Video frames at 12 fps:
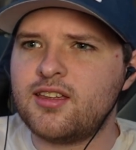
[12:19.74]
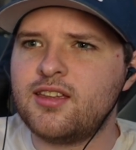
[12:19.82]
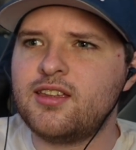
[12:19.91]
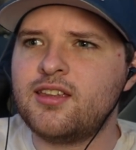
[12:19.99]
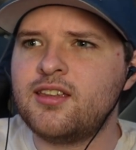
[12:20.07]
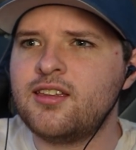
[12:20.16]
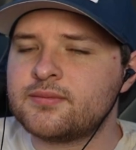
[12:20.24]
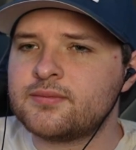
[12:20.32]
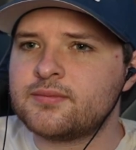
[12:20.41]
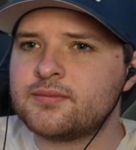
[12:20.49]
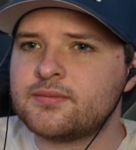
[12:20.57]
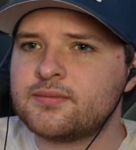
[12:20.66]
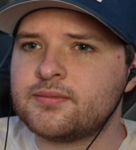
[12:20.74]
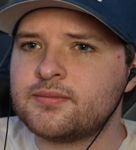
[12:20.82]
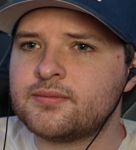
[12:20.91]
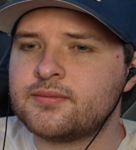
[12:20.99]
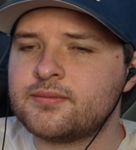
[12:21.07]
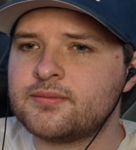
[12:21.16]

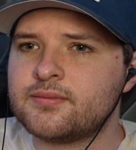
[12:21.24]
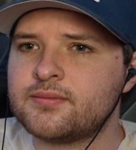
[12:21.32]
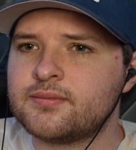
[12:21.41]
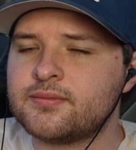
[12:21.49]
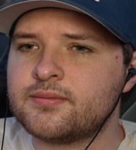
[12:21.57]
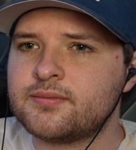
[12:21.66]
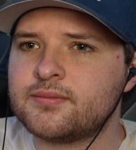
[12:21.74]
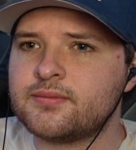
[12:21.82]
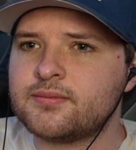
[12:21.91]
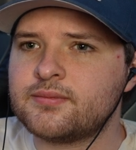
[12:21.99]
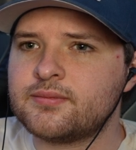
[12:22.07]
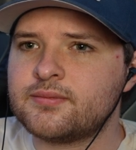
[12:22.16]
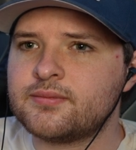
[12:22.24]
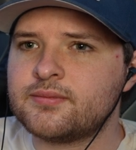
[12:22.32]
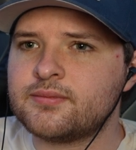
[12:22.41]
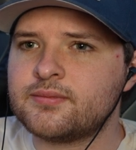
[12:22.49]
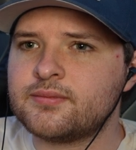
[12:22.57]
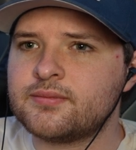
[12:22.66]

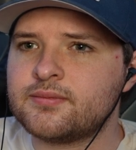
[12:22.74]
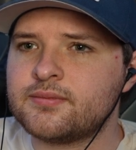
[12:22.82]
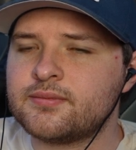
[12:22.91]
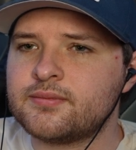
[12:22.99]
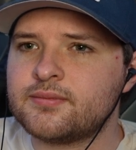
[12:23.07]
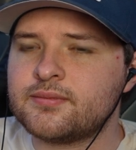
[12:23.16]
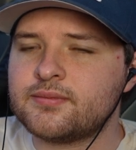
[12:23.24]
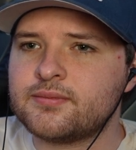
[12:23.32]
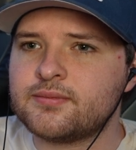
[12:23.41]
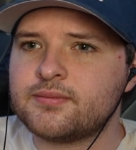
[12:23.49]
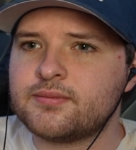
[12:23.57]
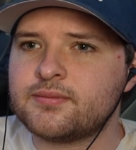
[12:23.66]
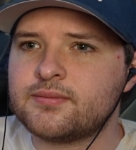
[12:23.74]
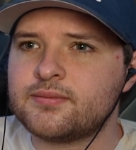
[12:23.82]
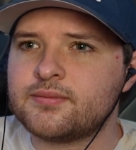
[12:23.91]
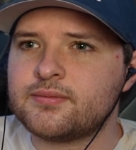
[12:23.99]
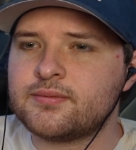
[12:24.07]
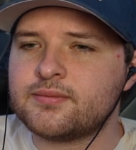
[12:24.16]

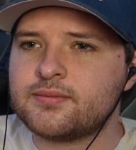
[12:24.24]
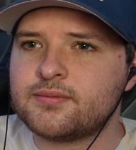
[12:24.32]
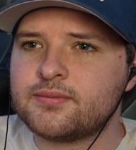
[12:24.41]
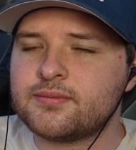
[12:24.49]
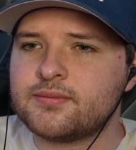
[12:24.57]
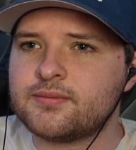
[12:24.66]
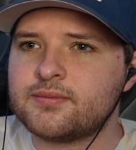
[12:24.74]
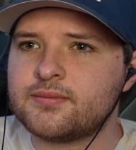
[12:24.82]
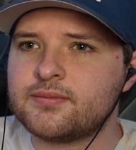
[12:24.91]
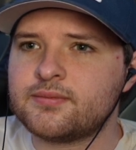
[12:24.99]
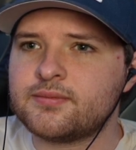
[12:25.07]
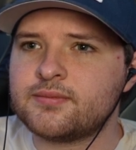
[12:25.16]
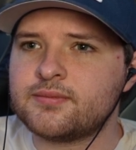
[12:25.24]
Nobody speaks.